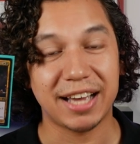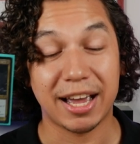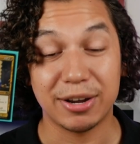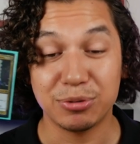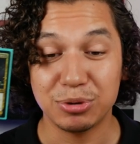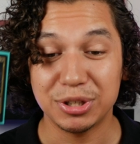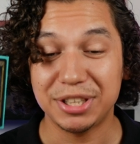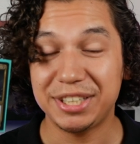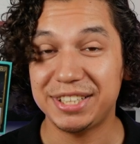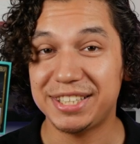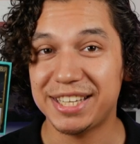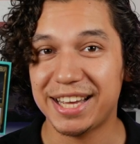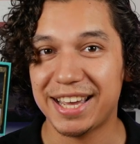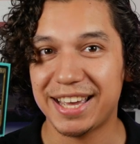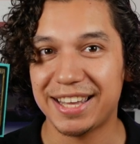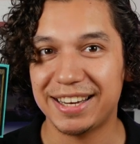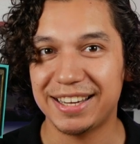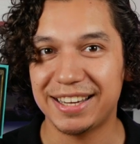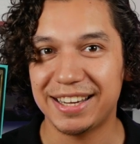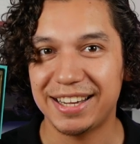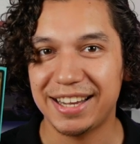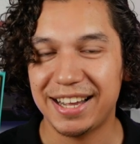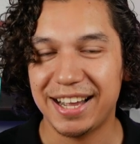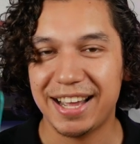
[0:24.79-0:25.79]
I really
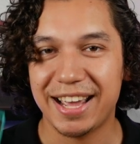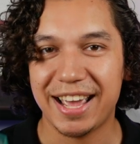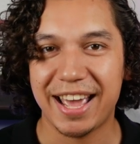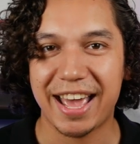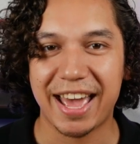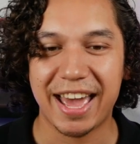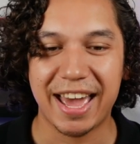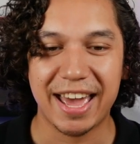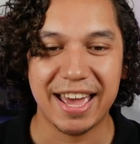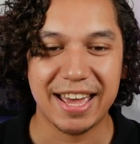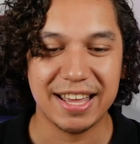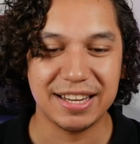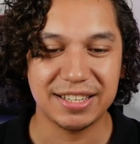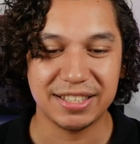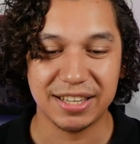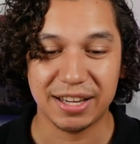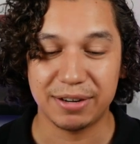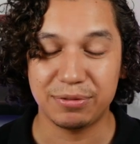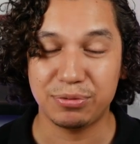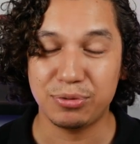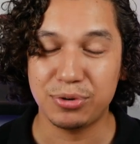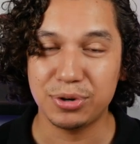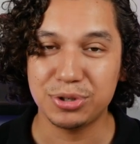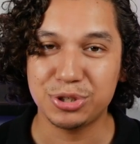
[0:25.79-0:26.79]
did. And
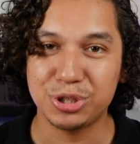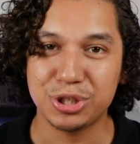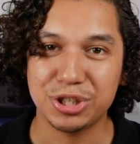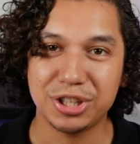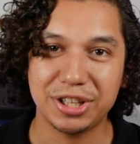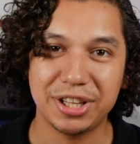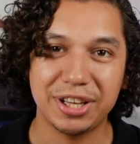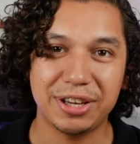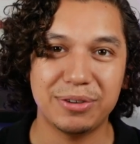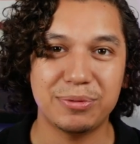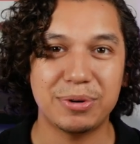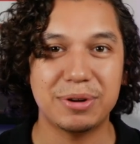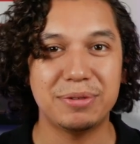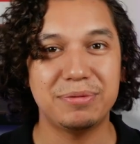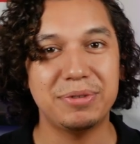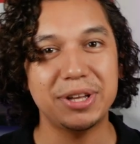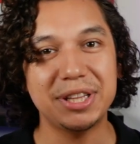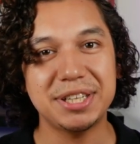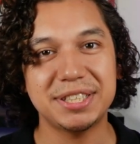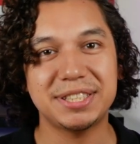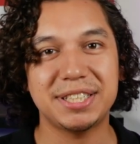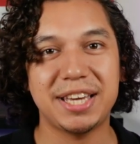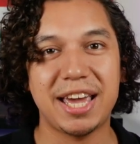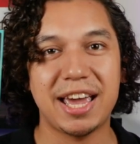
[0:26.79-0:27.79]
unfortunately, when
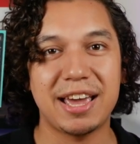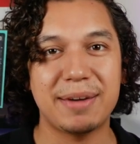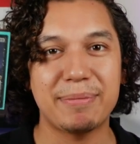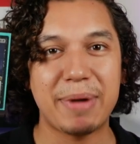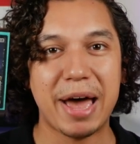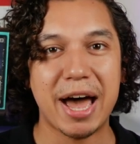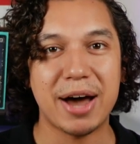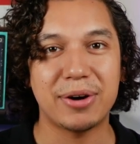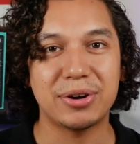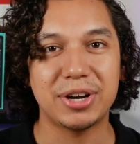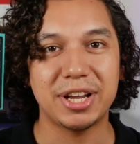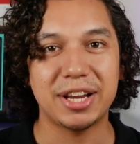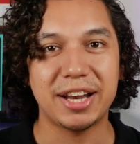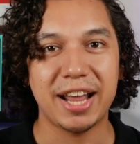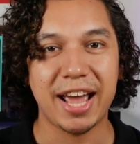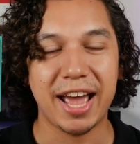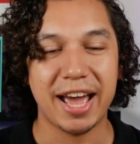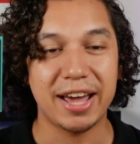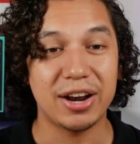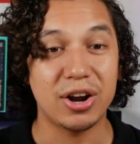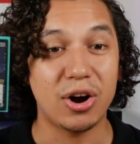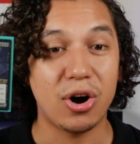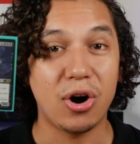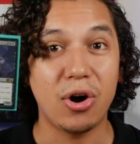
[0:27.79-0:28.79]
Vilis came out, it
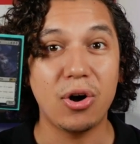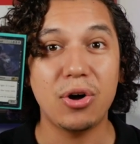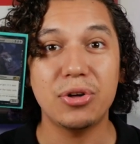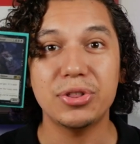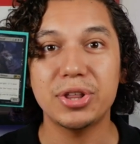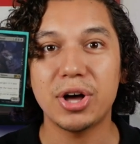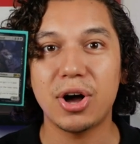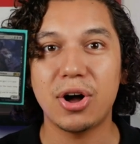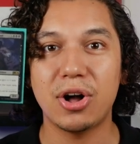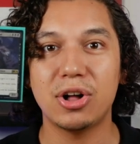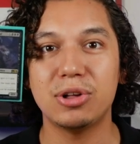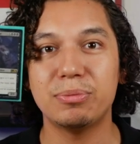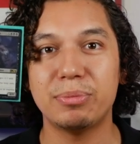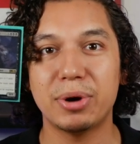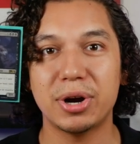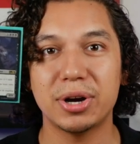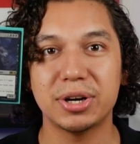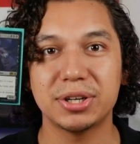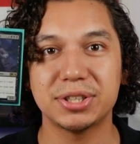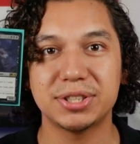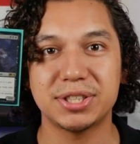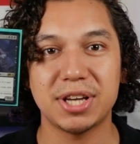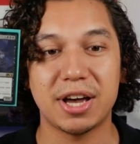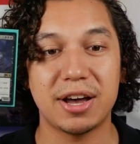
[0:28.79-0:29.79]
had all the
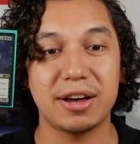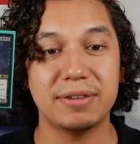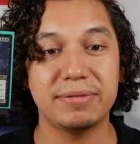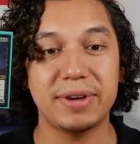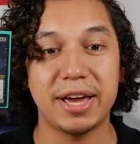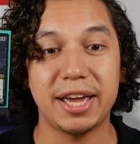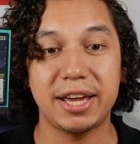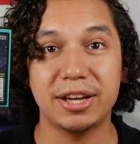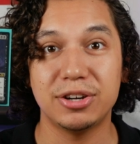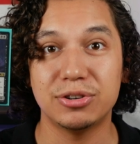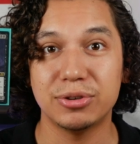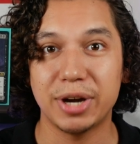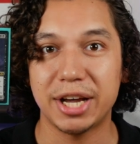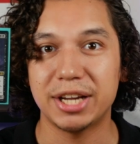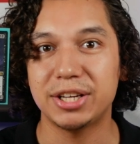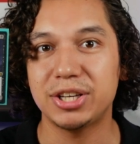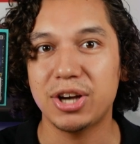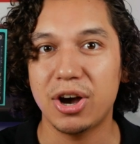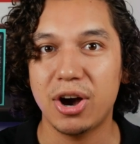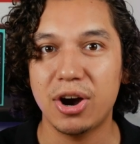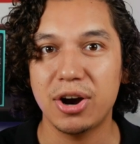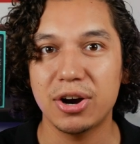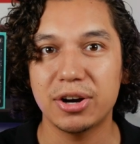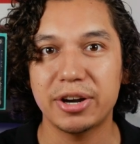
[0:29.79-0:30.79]
hallmarks of a great
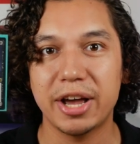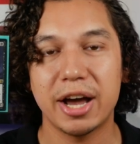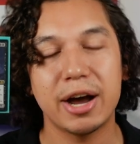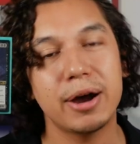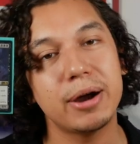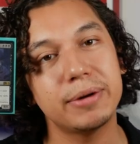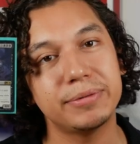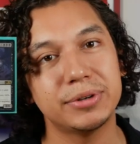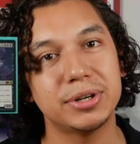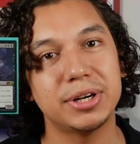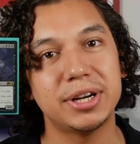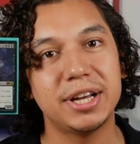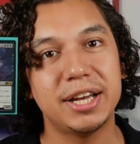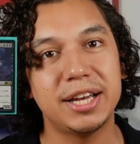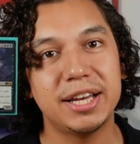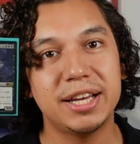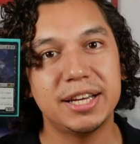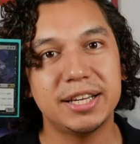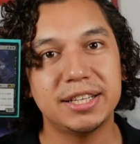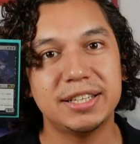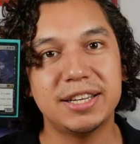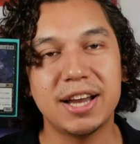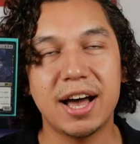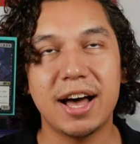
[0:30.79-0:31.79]
card, however,
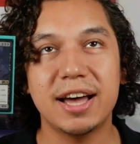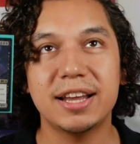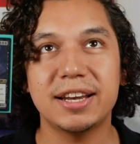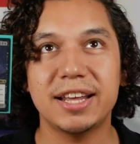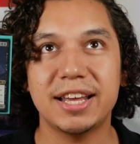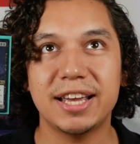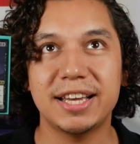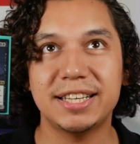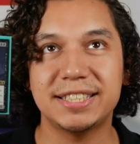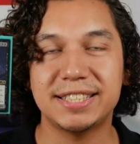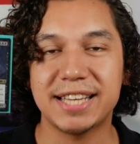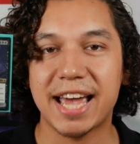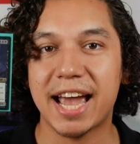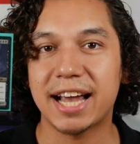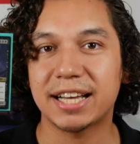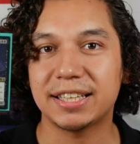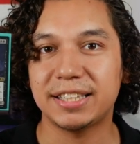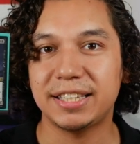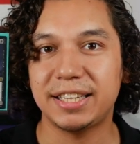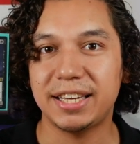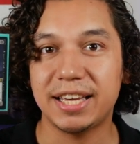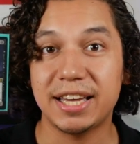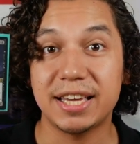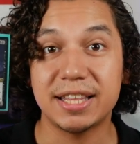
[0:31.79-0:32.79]
not
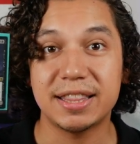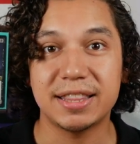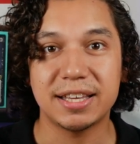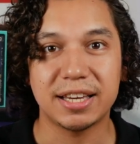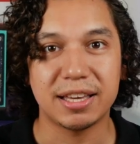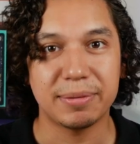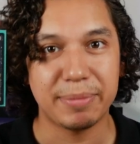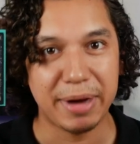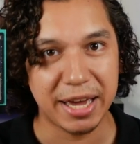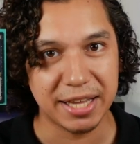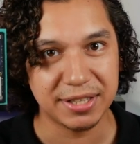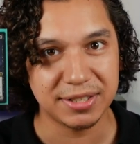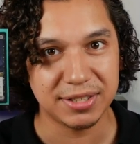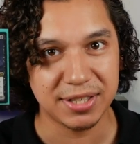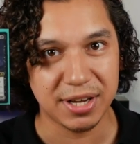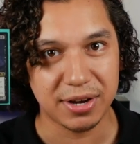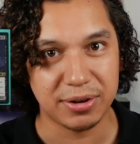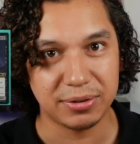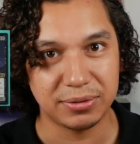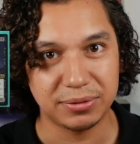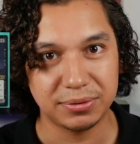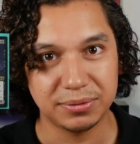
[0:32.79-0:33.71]
exactly in the command zone.